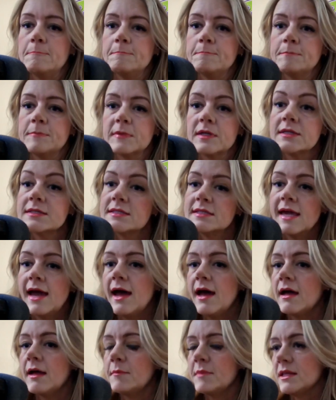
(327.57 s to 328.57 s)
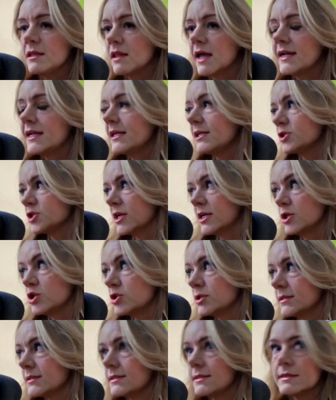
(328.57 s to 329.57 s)
Because, yeah, I mean, lighting
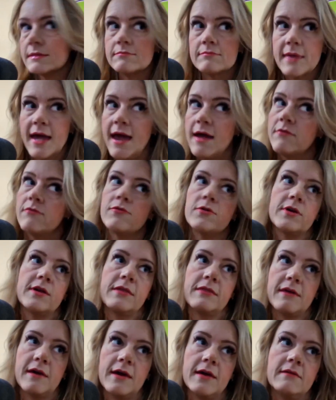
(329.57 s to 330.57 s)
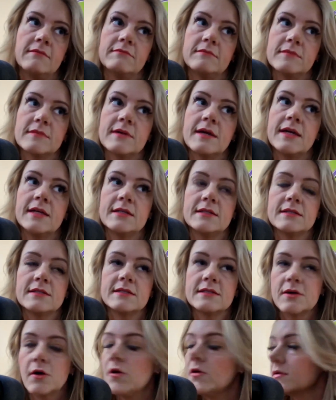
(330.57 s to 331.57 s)
changes everything. And
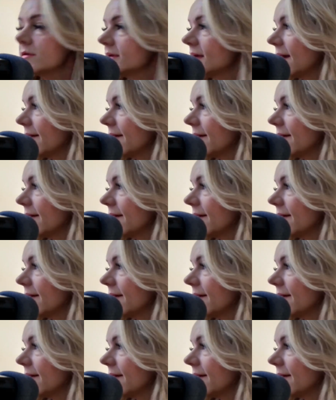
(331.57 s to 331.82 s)
so, yeah.